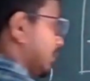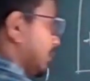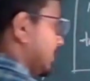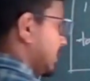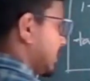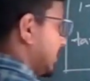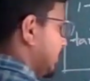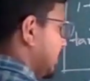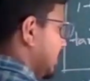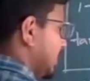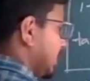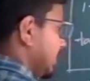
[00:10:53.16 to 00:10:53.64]
will
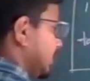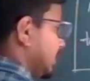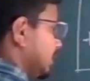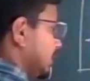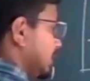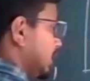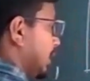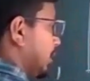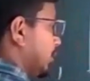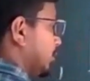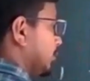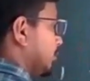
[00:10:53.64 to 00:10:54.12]
be coming
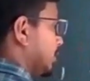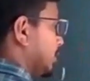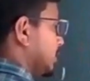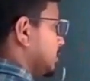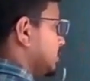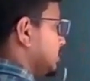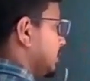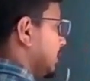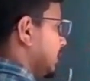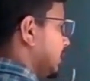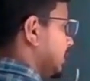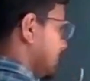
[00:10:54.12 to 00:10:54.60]
down. What
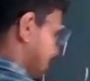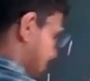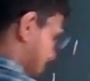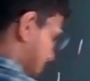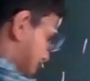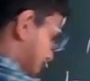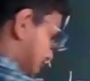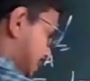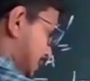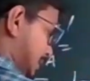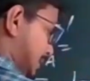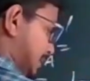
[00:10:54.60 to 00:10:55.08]
is that?
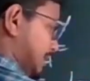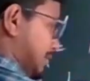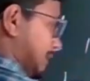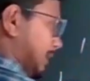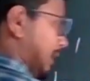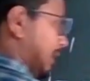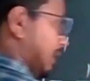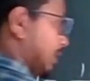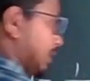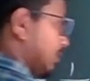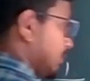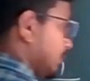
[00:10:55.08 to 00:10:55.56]

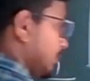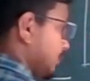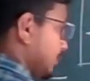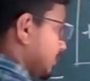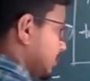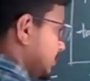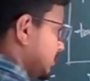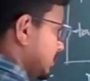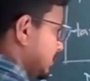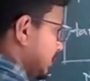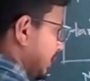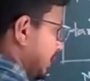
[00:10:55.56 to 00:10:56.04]
Sec of
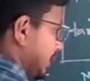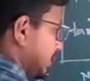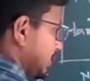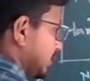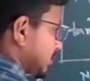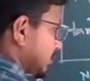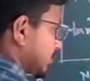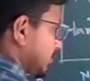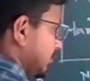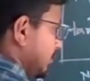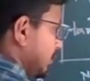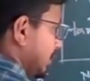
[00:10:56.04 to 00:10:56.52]
sec
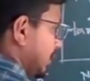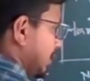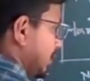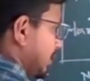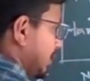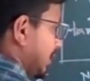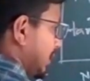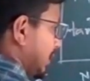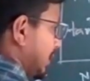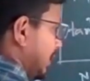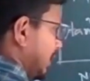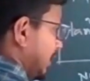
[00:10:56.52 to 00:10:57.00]

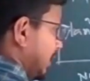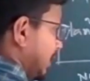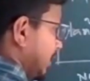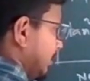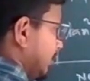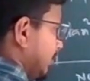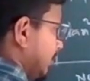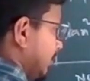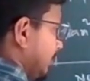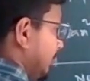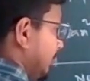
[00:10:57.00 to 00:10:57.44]
square a